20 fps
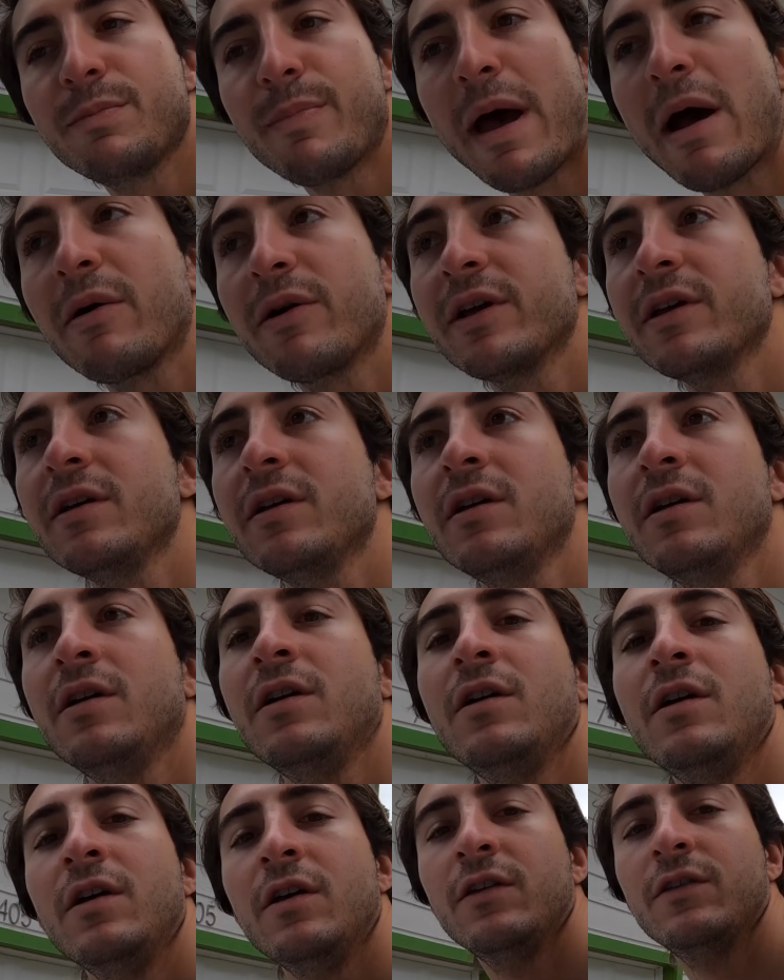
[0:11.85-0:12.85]
about it,
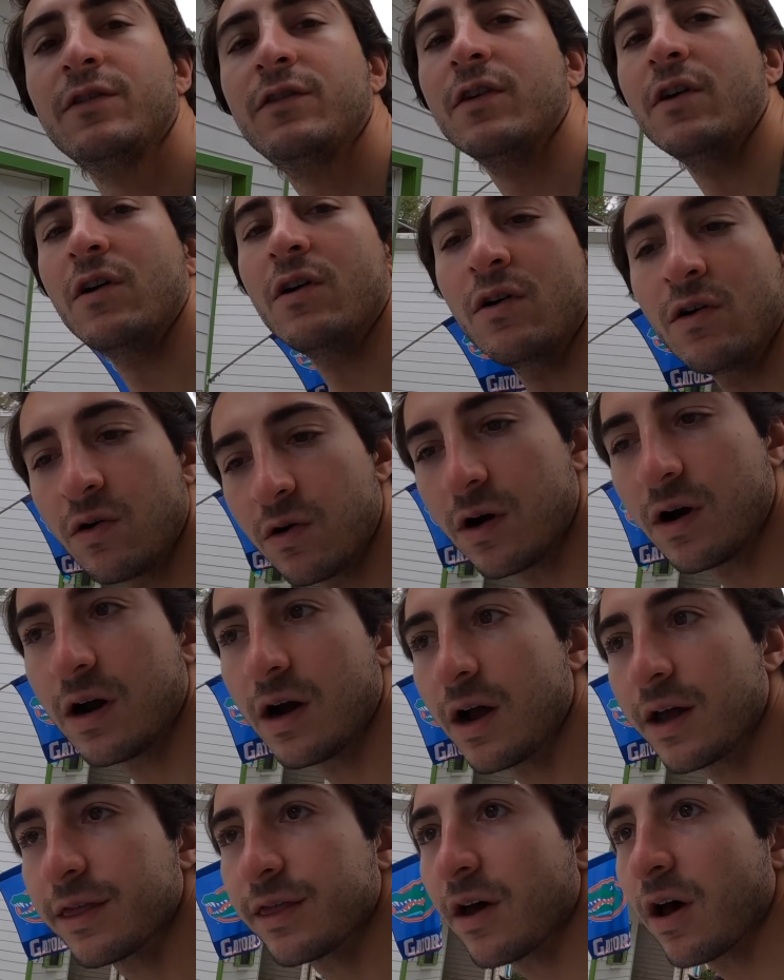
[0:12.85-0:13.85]
so
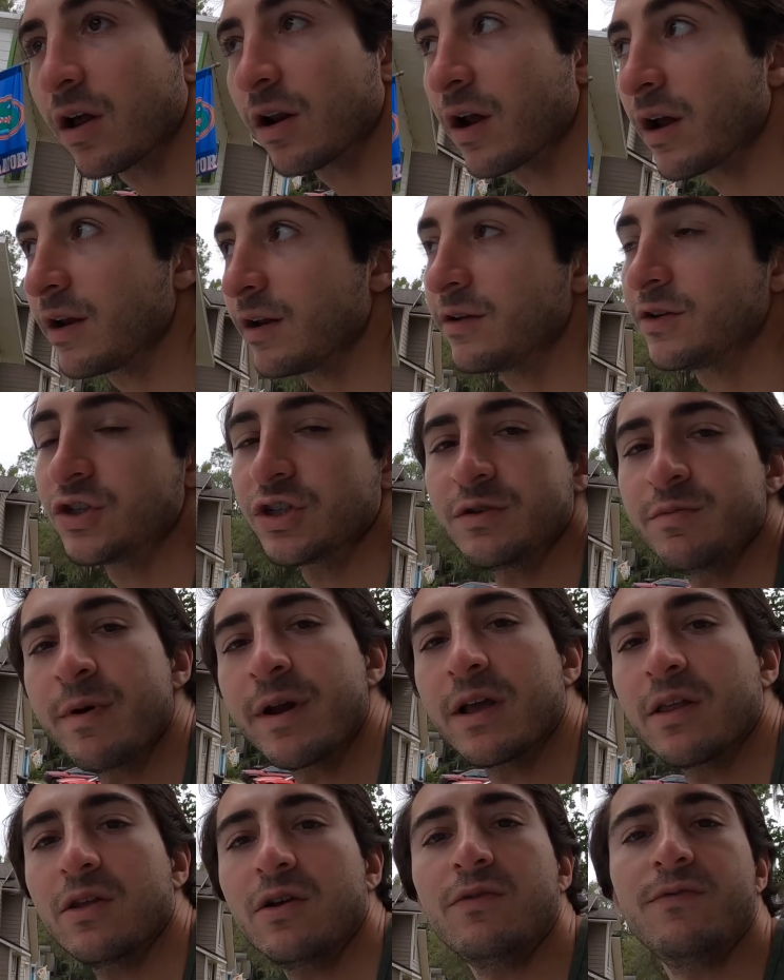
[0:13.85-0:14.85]
I thought I'd just
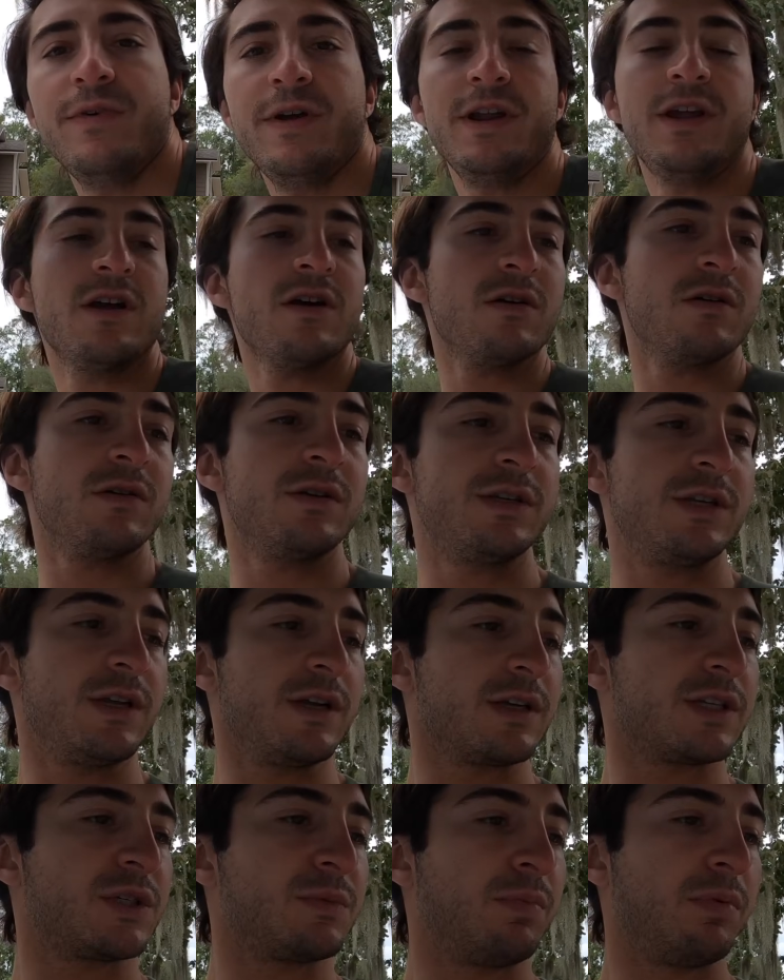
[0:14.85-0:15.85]
make a little video to
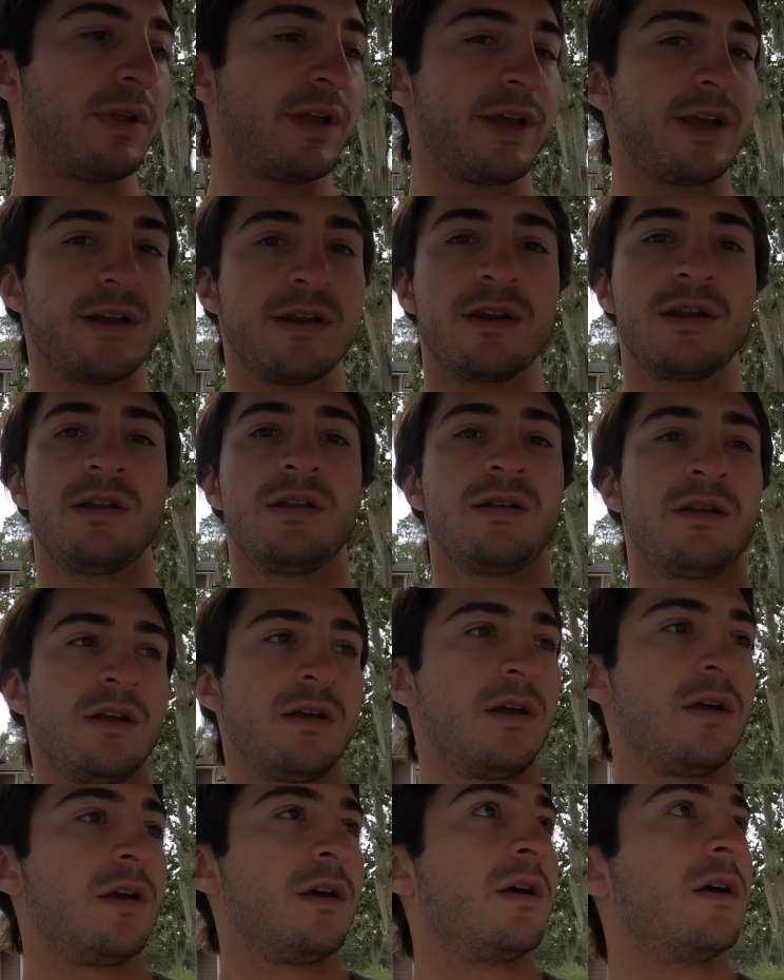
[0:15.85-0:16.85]
explain
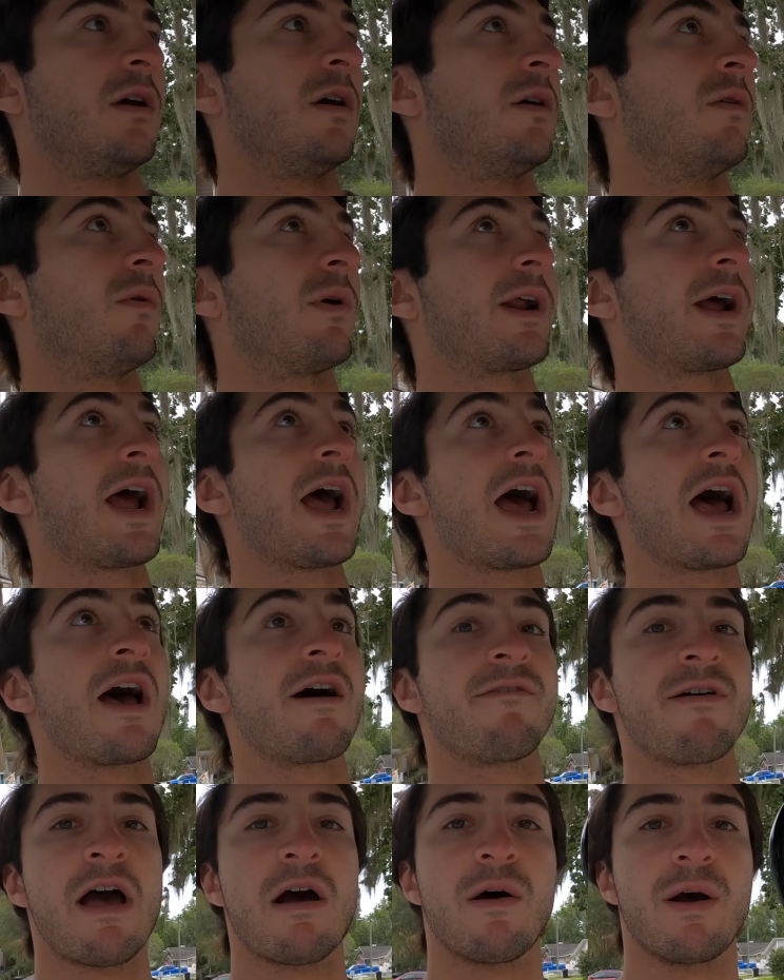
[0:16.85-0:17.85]
what I
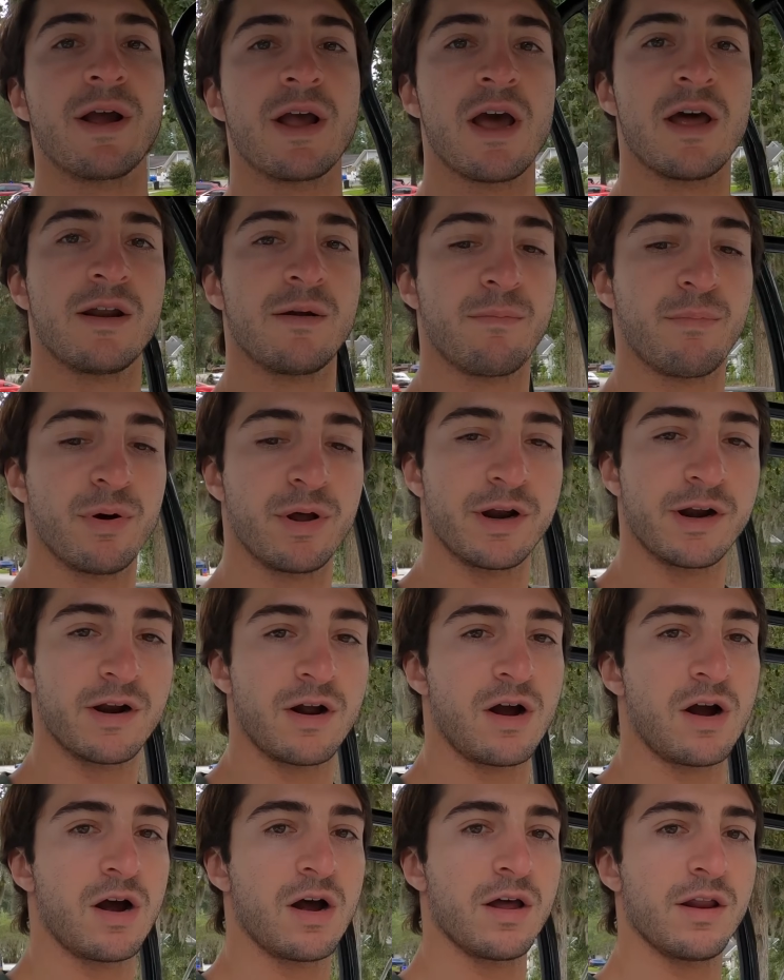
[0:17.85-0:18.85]
have, how I kind of put it
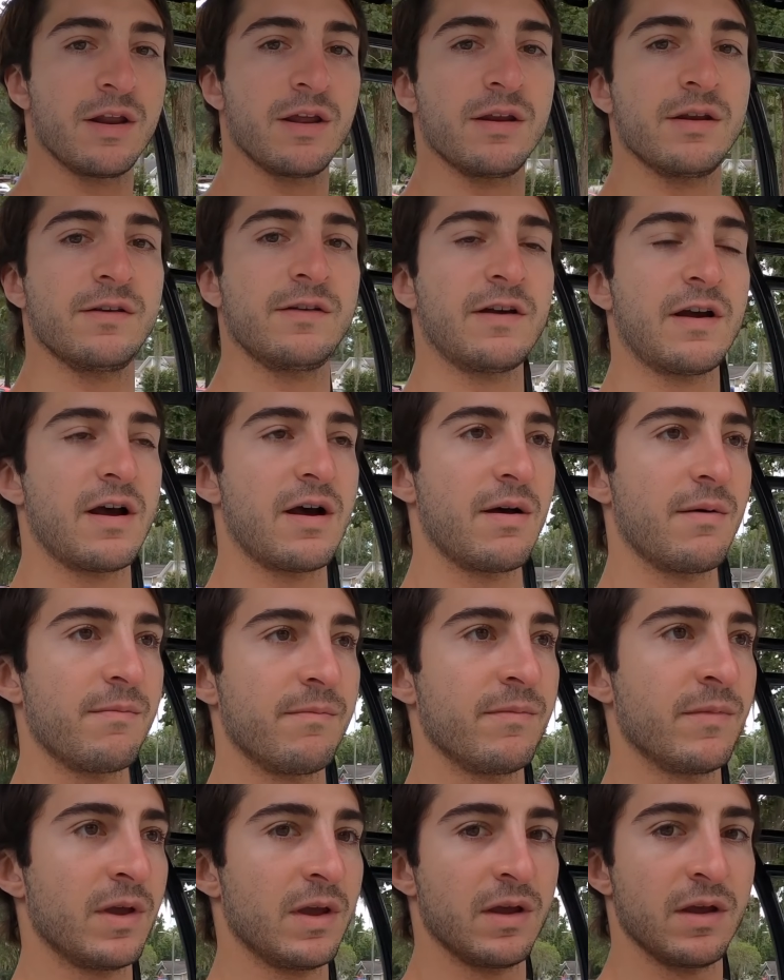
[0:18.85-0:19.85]
on, and
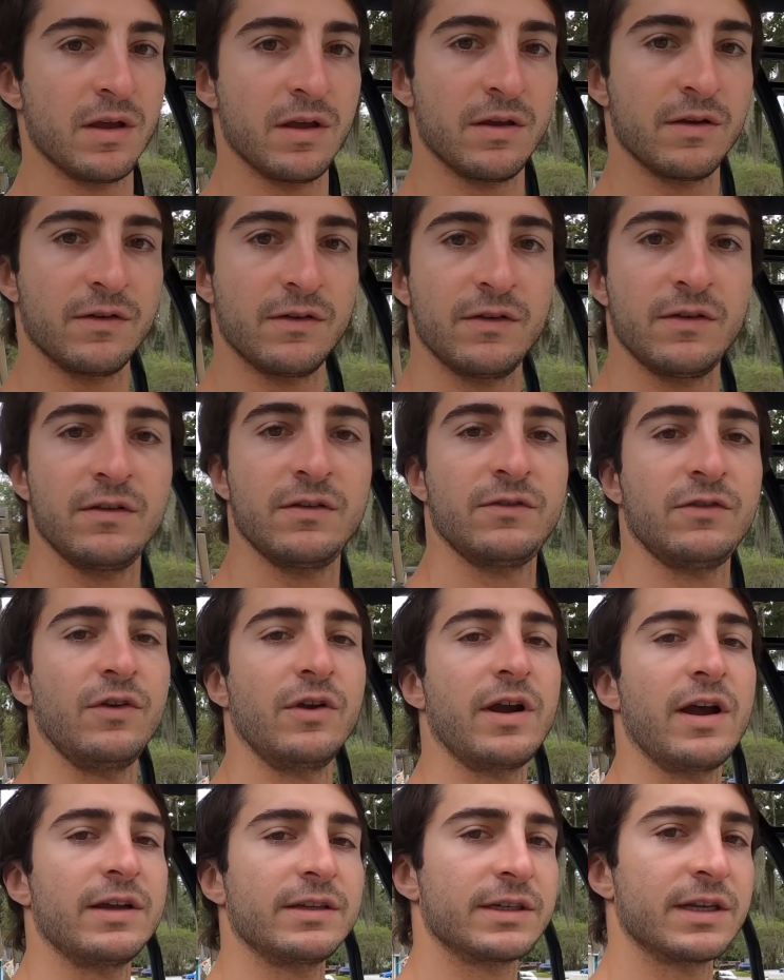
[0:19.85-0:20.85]
so
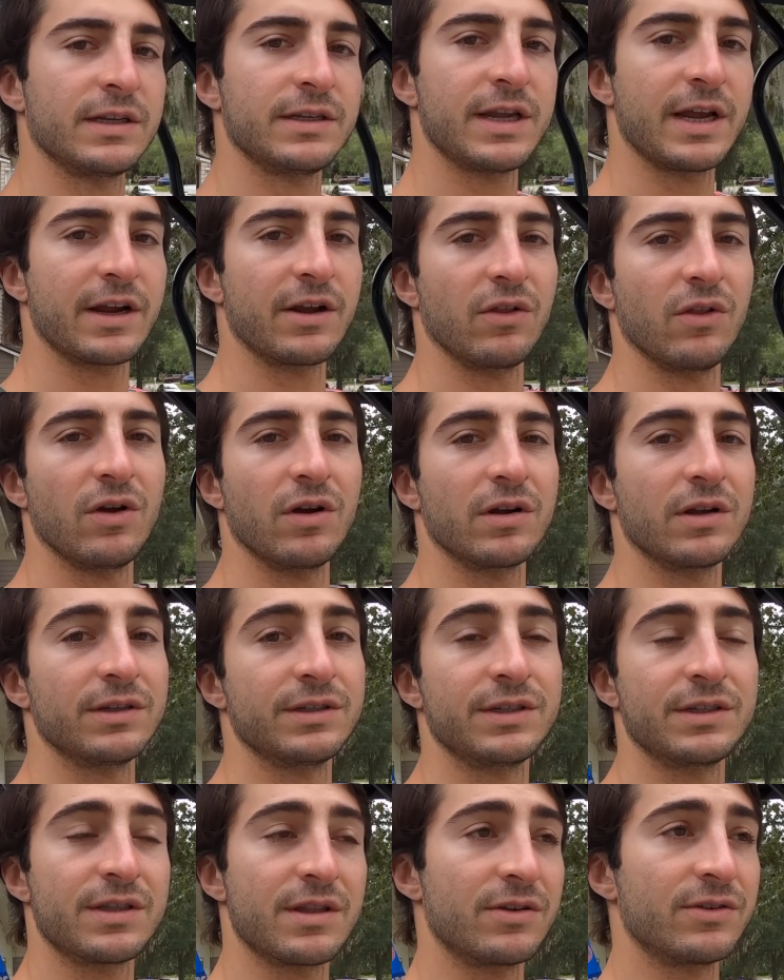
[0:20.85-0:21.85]
you guys can take a look,
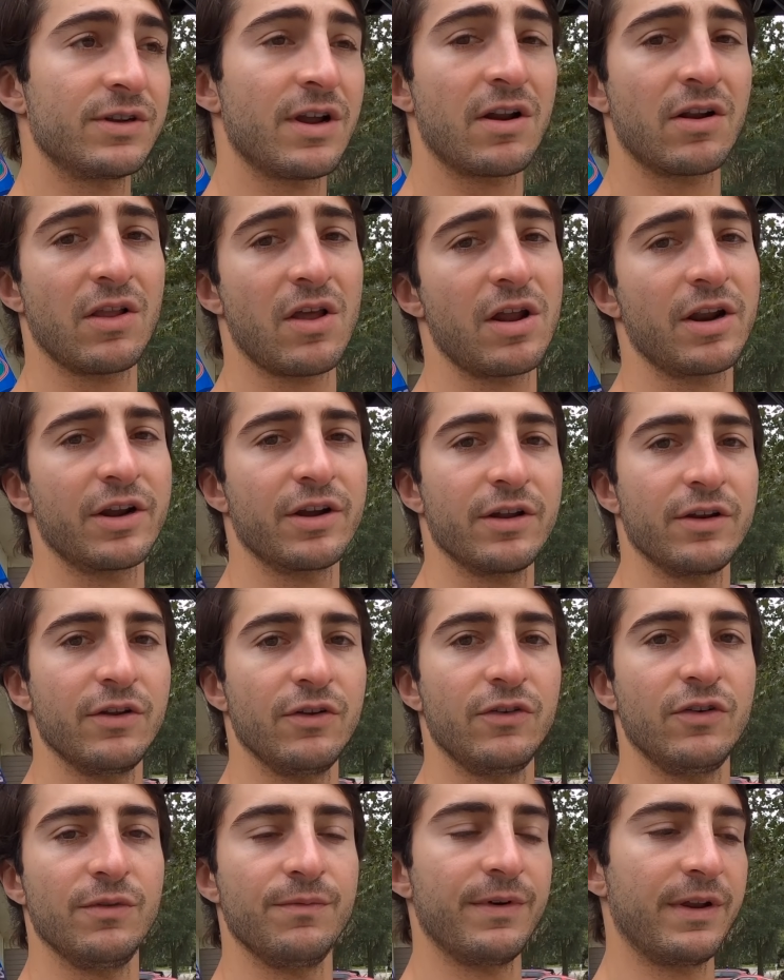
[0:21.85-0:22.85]
because there's not a lot of good
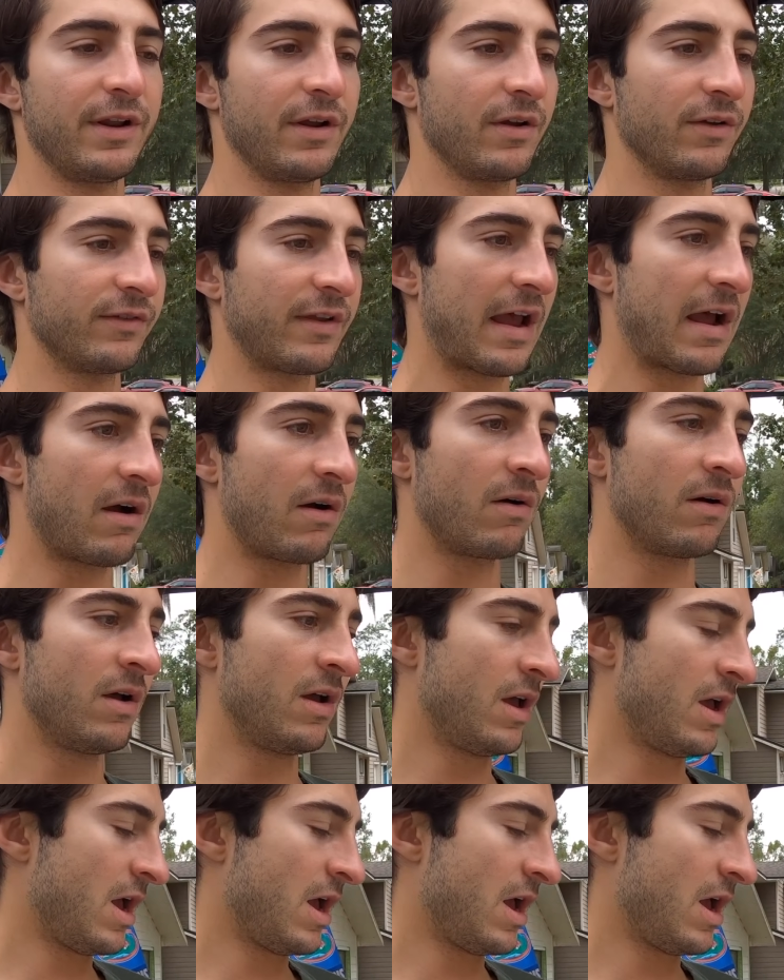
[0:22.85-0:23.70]
YouTube videos out.